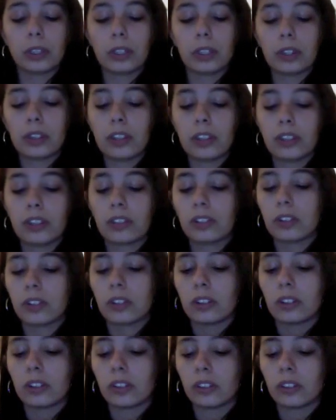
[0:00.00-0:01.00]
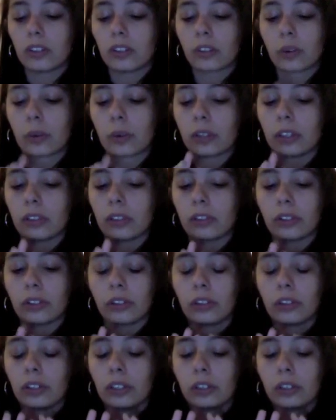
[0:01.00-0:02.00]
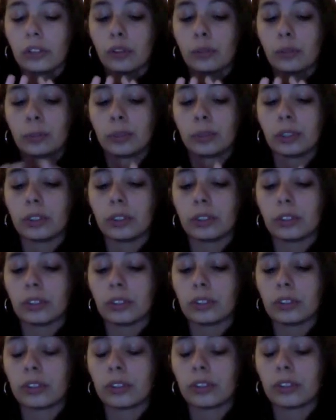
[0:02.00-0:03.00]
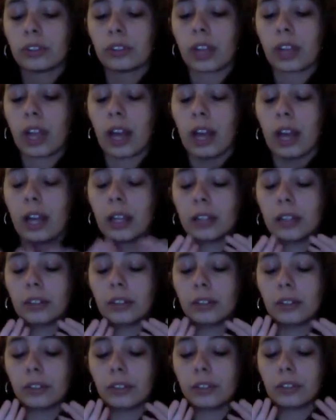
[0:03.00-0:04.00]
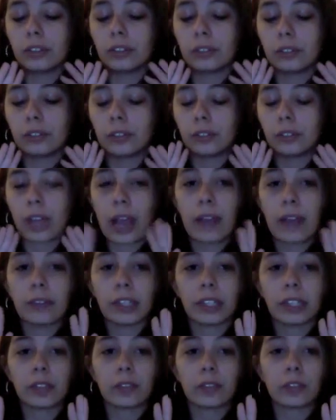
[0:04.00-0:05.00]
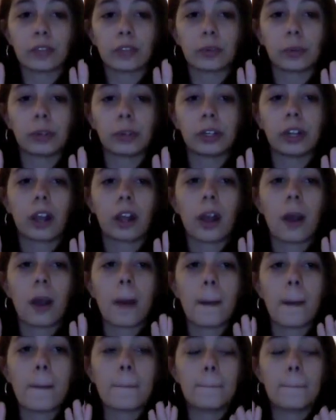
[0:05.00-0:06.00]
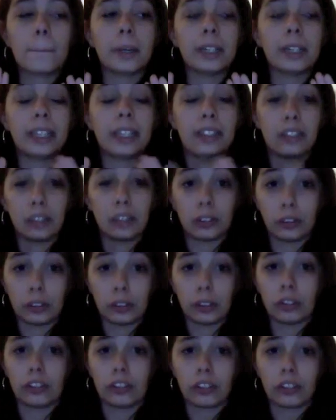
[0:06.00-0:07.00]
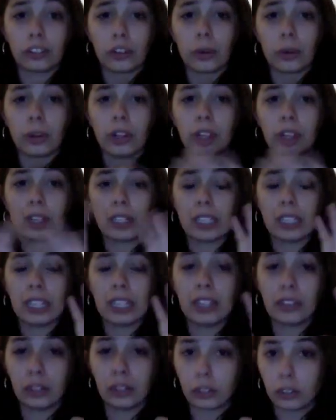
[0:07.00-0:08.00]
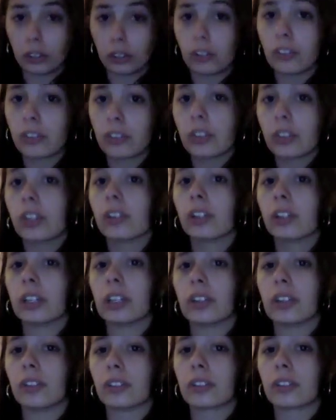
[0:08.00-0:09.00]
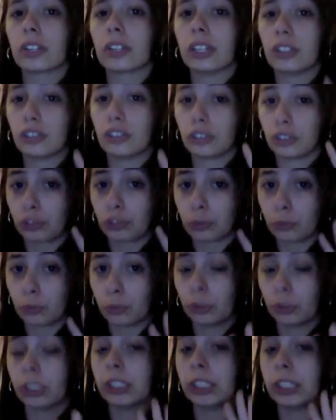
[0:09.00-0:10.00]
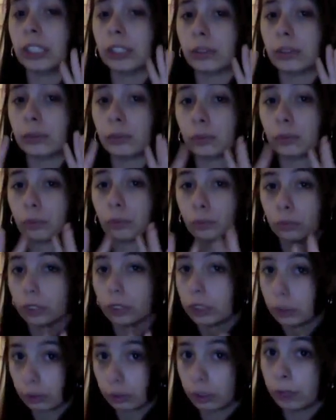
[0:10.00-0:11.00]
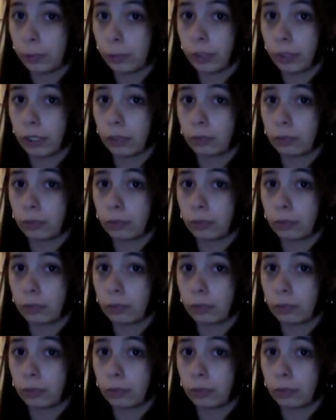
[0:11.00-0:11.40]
this is going to contain spoilers and everything of the sort, but it's a good, just know that it's a good series. It's just really, really creepy.